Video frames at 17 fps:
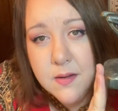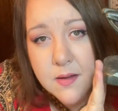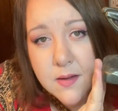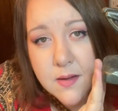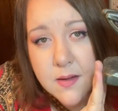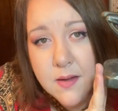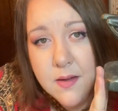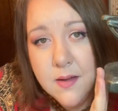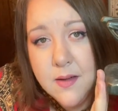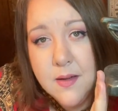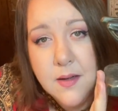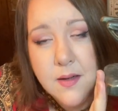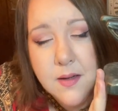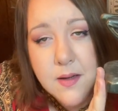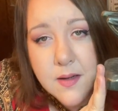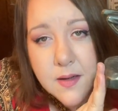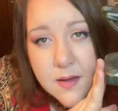
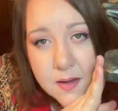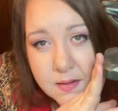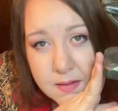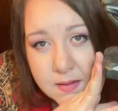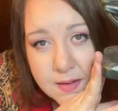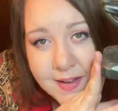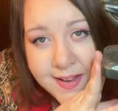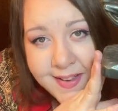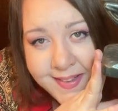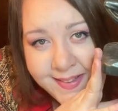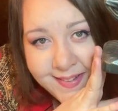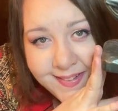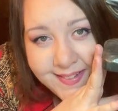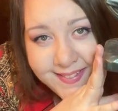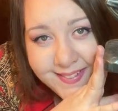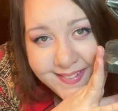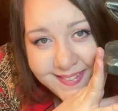
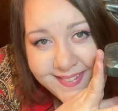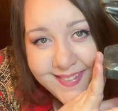Nothing is said.